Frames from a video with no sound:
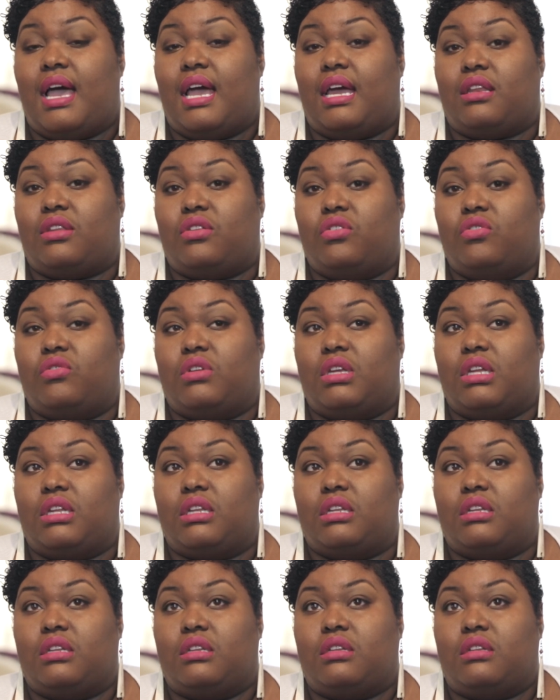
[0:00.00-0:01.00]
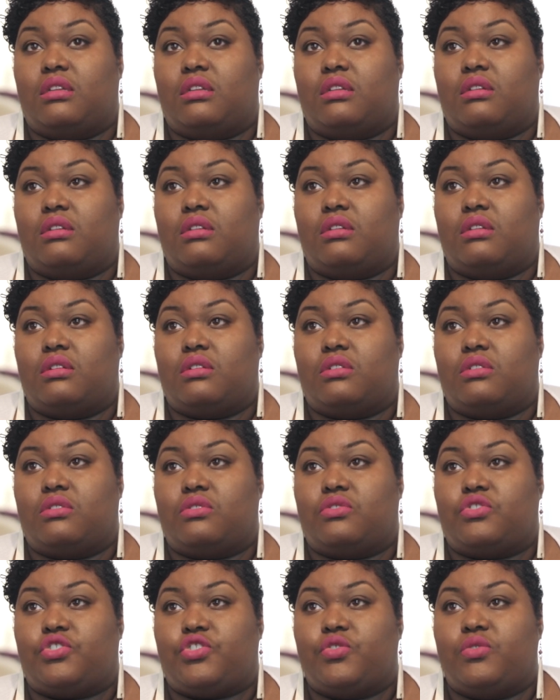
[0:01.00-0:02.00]
and you can
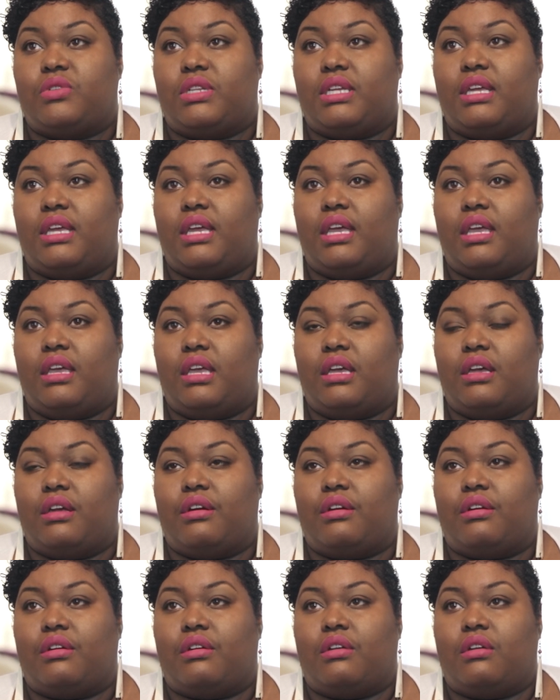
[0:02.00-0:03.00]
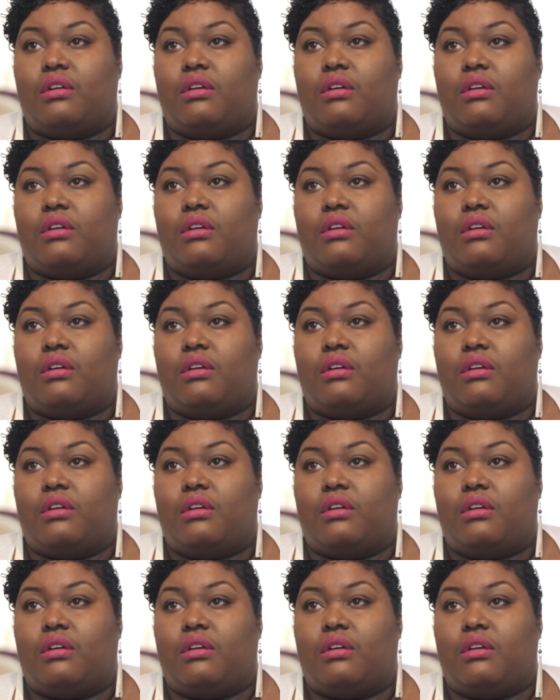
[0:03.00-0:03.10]
truly hear